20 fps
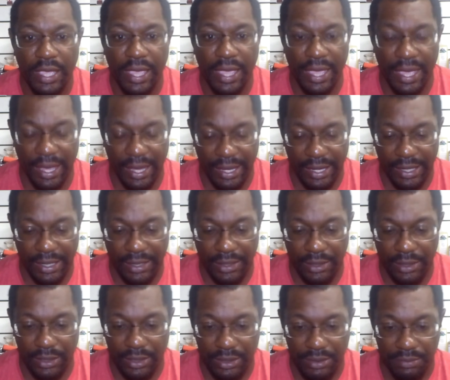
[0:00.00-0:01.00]

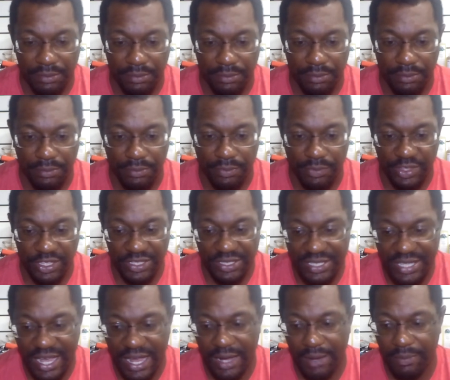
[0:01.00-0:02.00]
And this
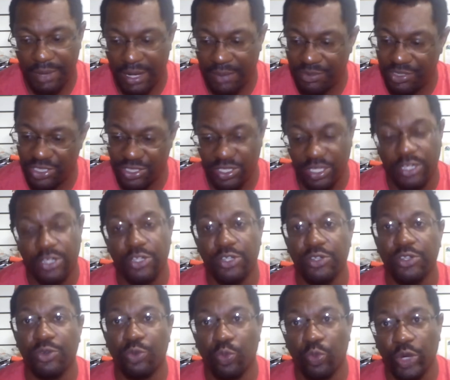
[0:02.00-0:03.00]
time I'm just going to do
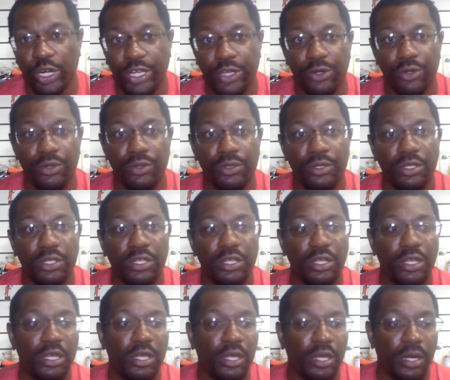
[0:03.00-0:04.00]
the reel,
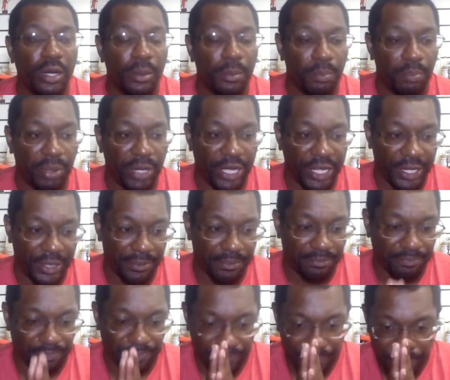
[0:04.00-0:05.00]
but
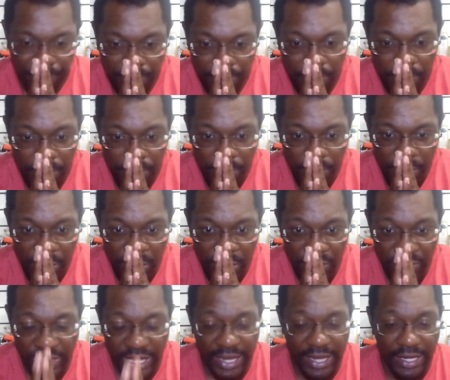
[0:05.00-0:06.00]

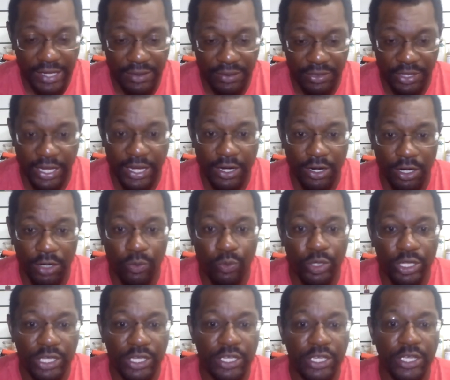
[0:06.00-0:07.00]
they are a
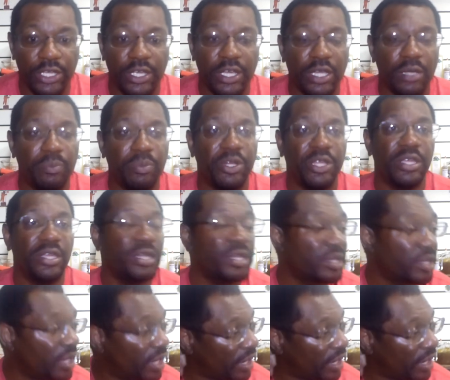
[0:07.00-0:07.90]
really good company.